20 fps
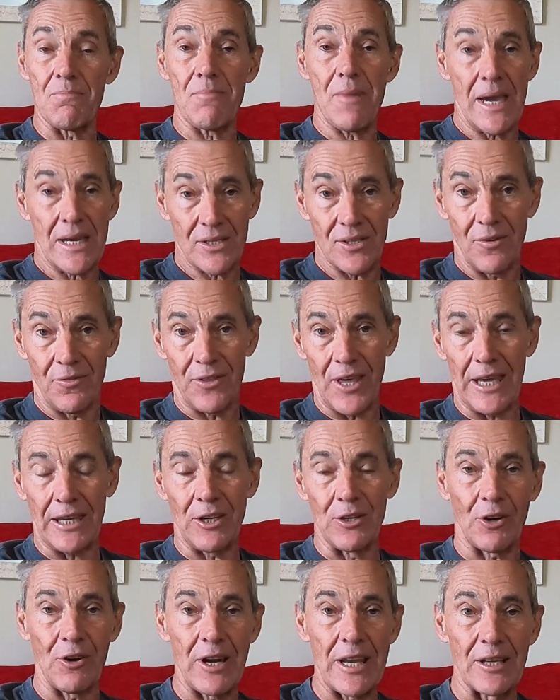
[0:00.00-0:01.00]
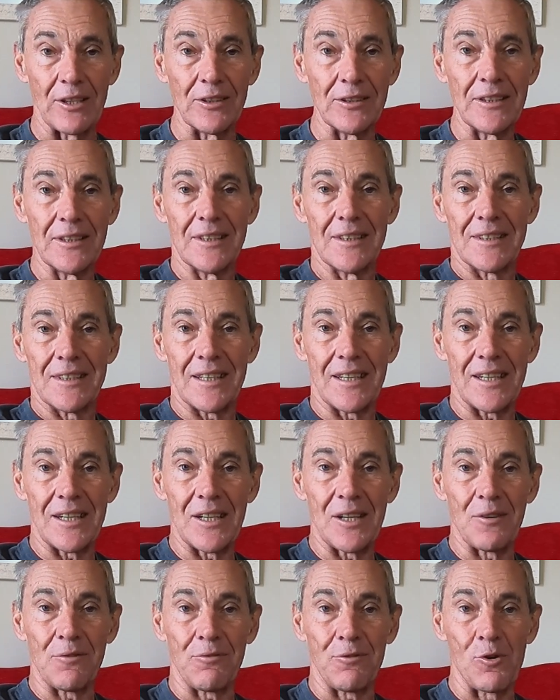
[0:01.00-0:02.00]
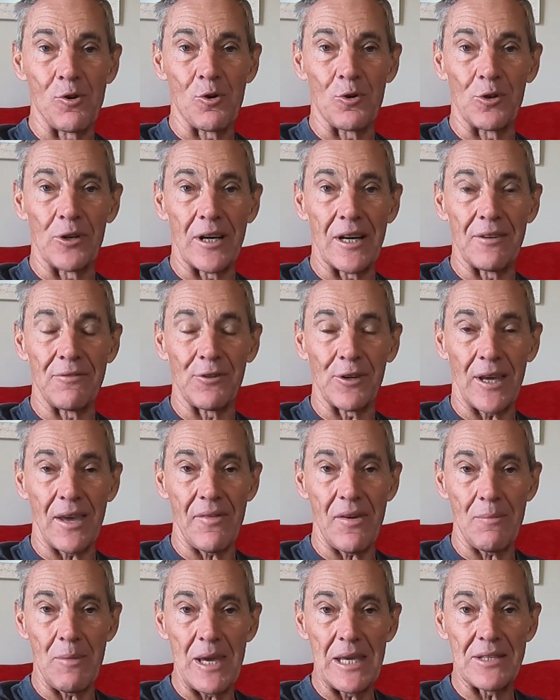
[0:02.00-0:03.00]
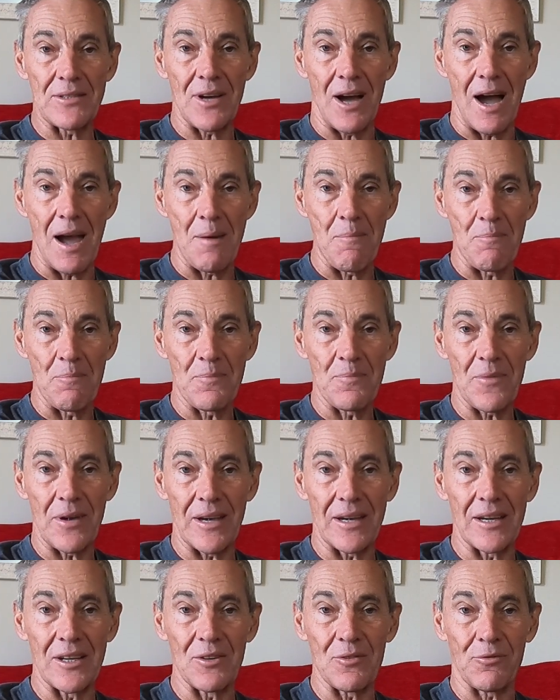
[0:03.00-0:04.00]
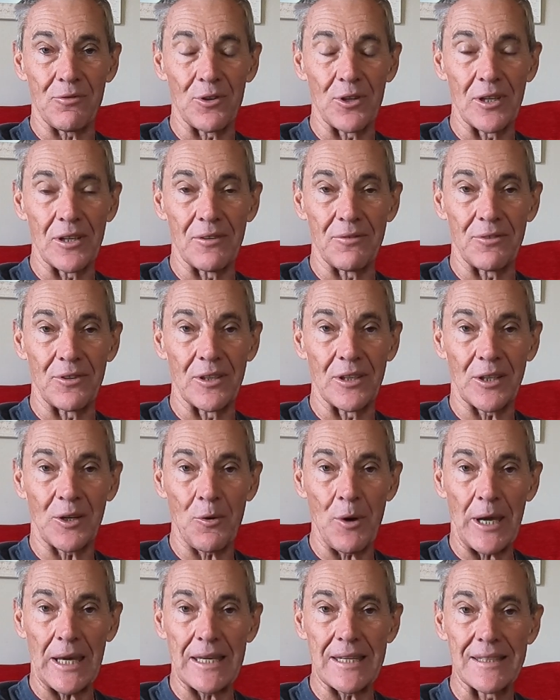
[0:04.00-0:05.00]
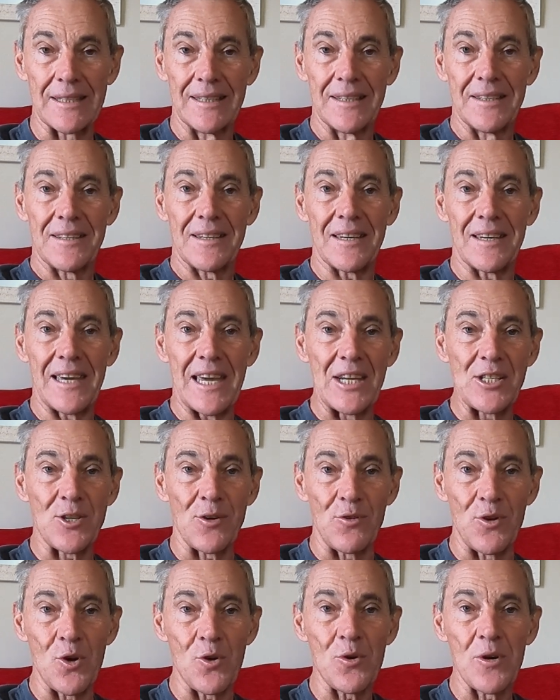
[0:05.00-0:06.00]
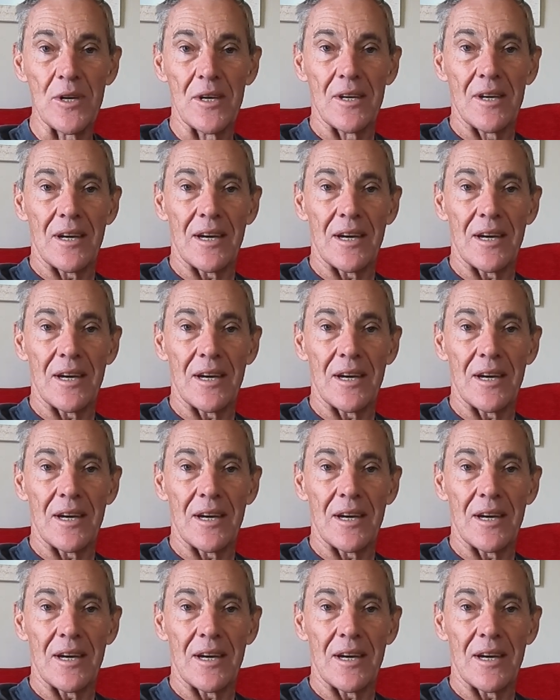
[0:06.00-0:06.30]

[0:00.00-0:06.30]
massive thank you, Chrigel, for giving me time for a quick interview.